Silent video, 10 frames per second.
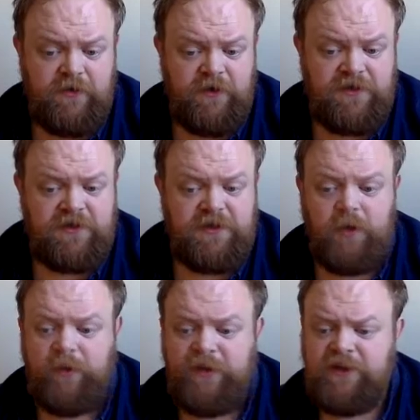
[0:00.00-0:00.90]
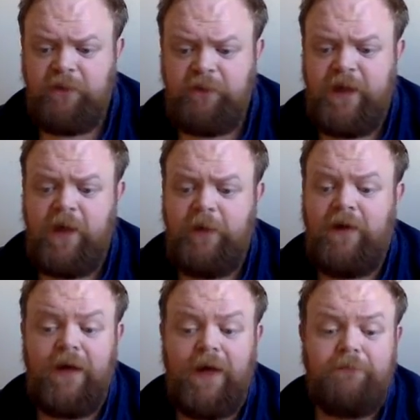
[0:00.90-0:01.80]
creatures who had been jumping
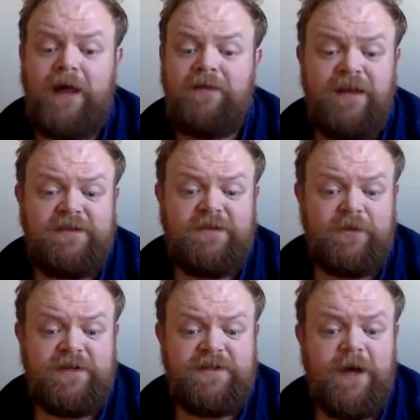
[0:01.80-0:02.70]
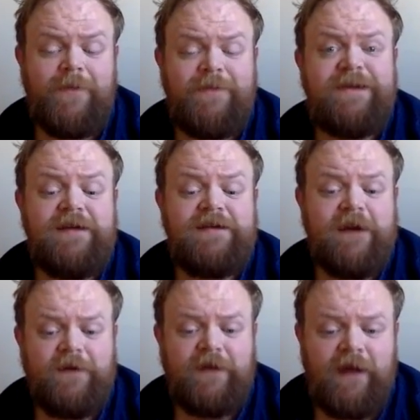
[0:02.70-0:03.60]
about like mad things all this time sat
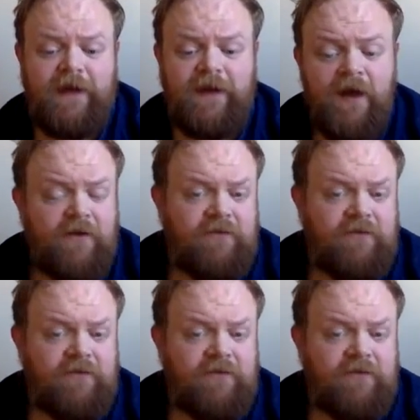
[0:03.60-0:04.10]
down again